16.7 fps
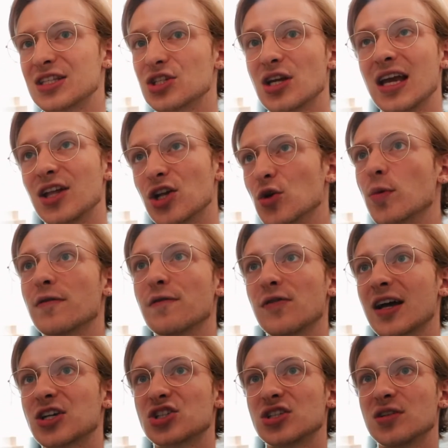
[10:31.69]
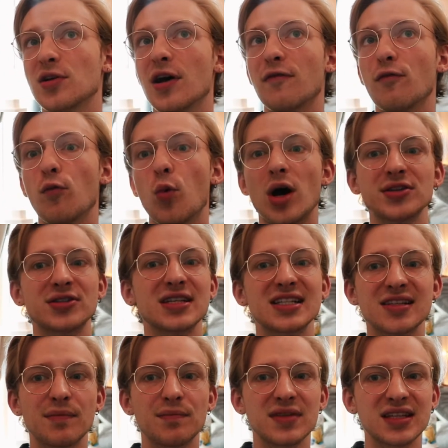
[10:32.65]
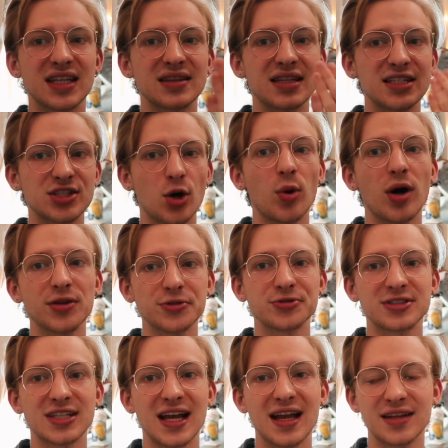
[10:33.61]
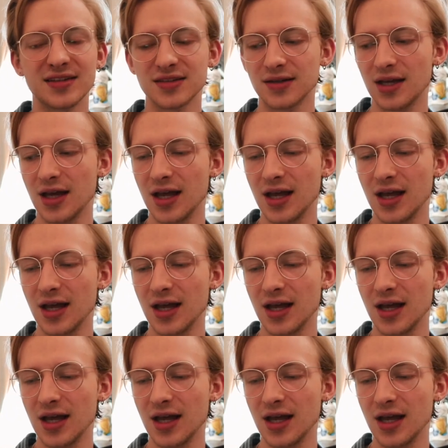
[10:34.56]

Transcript: inner reflection of wanting something that they don't understand.